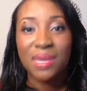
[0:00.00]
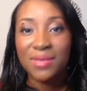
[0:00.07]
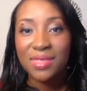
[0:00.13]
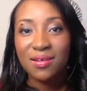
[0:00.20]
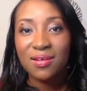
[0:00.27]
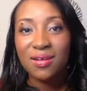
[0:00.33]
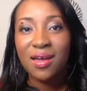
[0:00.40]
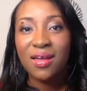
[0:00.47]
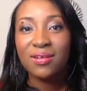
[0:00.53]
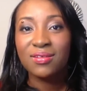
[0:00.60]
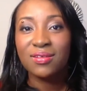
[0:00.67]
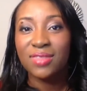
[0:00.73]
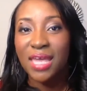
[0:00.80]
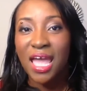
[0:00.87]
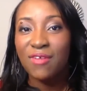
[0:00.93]
maybe they're
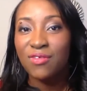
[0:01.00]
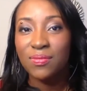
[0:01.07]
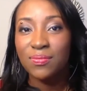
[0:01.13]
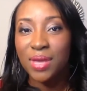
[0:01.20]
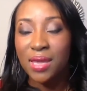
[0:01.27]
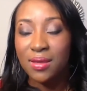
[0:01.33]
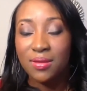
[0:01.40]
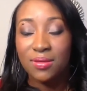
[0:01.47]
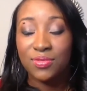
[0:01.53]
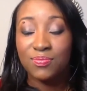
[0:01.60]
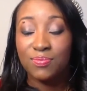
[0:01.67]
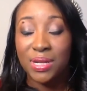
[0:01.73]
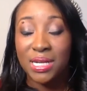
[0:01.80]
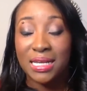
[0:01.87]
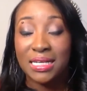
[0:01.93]
not, they haven't
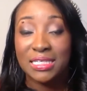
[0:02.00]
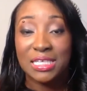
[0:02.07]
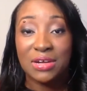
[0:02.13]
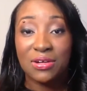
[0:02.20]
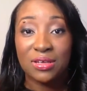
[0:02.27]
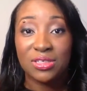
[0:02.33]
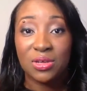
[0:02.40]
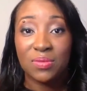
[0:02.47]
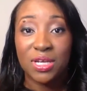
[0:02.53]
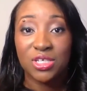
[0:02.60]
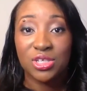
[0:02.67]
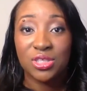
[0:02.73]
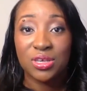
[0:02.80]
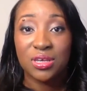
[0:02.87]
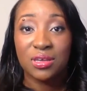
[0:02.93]
been considering so
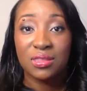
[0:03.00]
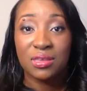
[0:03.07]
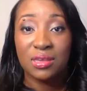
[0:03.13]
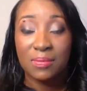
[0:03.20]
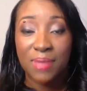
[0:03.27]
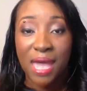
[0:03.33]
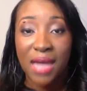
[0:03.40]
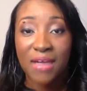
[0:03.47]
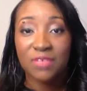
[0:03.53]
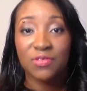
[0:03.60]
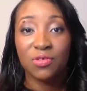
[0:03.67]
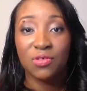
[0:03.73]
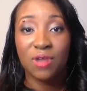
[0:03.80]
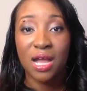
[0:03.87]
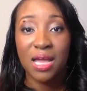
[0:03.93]
much the the impact
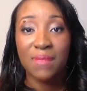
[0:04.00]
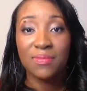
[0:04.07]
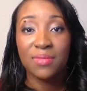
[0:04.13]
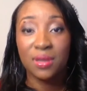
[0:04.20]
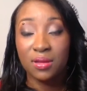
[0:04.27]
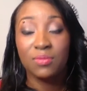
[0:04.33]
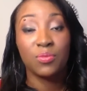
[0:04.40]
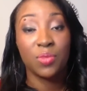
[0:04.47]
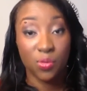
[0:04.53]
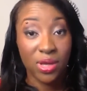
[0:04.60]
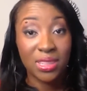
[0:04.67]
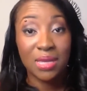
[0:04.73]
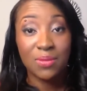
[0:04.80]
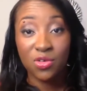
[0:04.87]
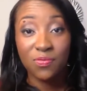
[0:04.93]
of crime.
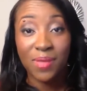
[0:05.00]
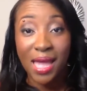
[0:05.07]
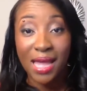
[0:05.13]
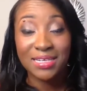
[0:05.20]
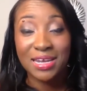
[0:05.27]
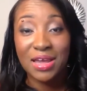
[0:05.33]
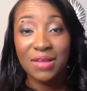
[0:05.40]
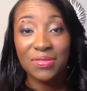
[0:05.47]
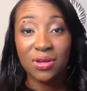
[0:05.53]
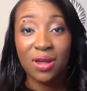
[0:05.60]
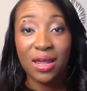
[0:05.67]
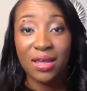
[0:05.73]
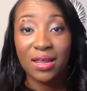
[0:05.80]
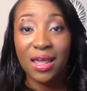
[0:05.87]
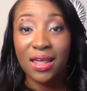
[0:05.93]
But when they move back down
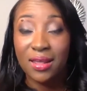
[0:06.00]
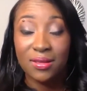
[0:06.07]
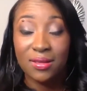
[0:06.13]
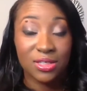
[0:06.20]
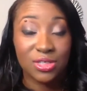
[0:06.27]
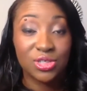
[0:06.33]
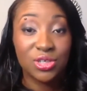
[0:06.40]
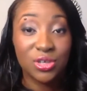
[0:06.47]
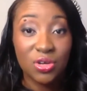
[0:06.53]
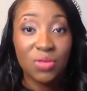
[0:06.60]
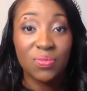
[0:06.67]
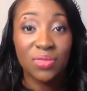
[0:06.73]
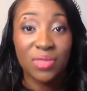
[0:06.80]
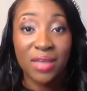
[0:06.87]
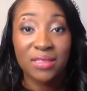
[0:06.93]
there, I, I
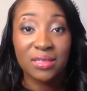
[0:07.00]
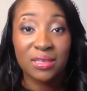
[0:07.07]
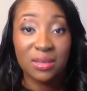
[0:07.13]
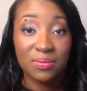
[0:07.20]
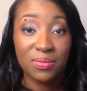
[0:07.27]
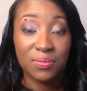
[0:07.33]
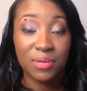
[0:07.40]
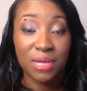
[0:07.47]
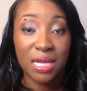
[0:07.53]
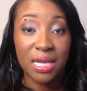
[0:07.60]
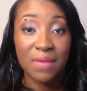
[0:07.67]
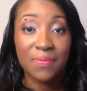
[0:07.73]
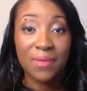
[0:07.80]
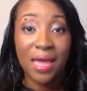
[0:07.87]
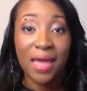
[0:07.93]
assume that's going to play
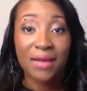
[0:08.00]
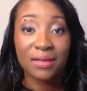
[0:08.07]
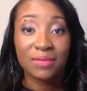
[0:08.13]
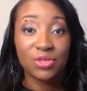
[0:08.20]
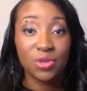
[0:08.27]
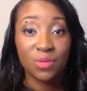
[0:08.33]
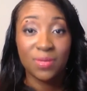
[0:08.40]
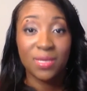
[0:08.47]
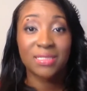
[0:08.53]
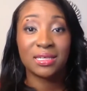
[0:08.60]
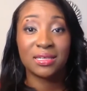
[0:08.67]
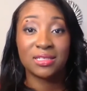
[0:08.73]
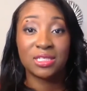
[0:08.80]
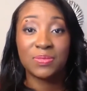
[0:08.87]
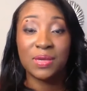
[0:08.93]
an impact. I'm sure
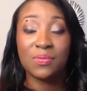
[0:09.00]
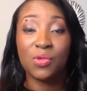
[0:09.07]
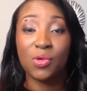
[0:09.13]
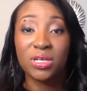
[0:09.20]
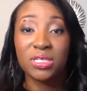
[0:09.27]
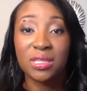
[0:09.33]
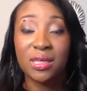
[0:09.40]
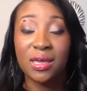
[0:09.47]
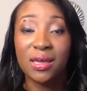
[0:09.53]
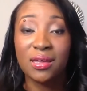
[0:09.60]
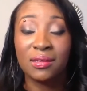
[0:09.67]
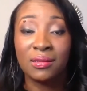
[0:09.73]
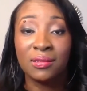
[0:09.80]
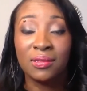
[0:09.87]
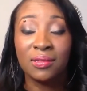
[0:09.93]
Bess can speak more to
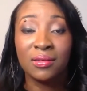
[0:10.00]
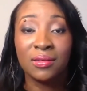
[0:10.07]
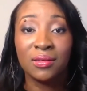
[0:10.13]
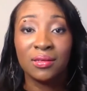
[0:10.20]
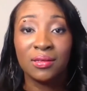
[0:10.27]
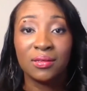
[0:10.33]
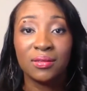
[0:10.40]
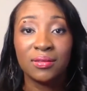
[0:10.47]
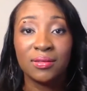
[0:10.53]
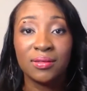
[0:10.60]
that. Yeah, Bess, what do you